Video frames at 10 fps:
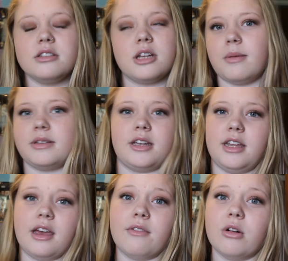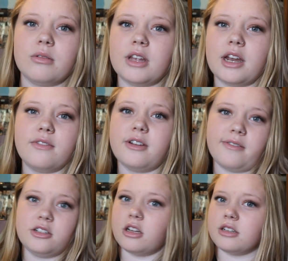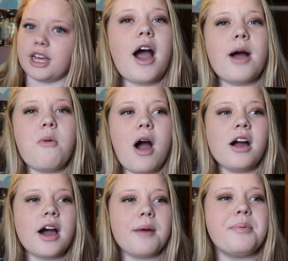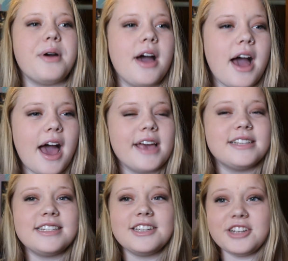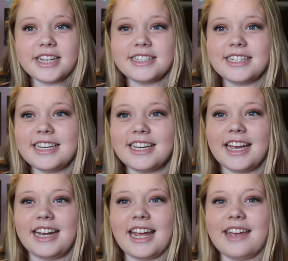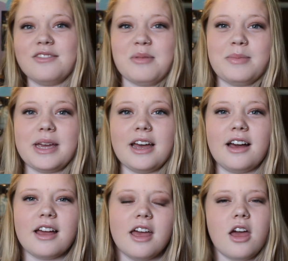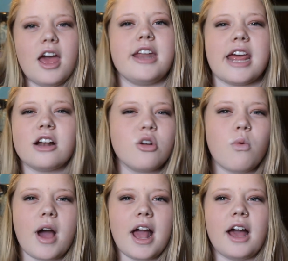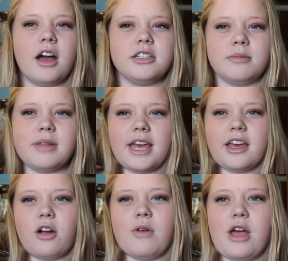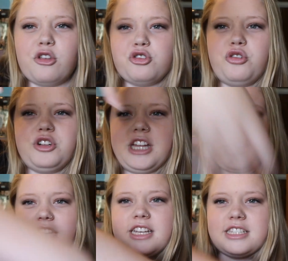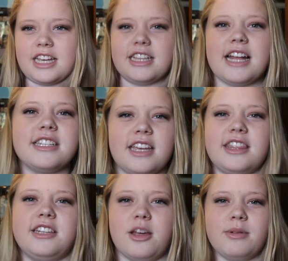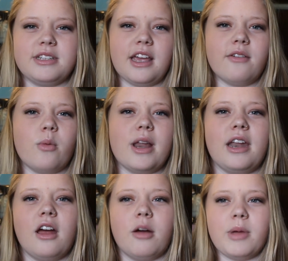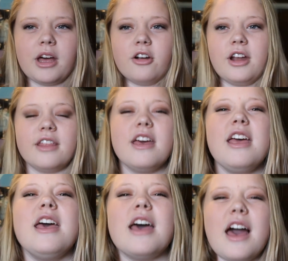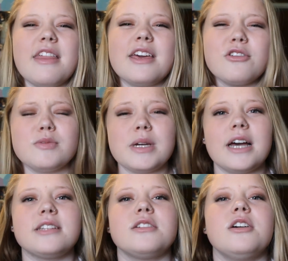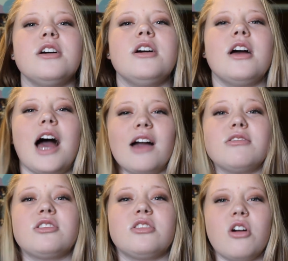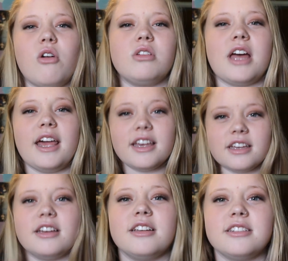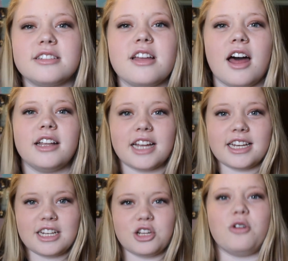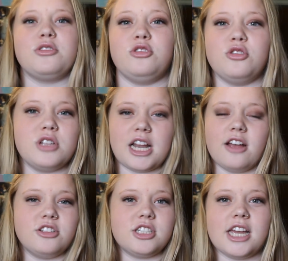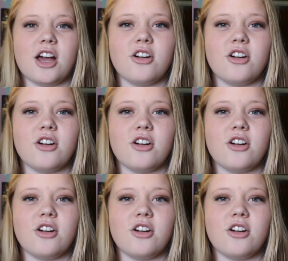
dumbest idea ever that I could ever done. I walk up, I see Jc, and I give him a big hug, and I don't know why I hugged him like around the shoulder like this. Like that's like the dumbest thing ever. Why I didn't hug him like underneath? I think it was because I was so like stunned. I didn't know what to do, that I was just like,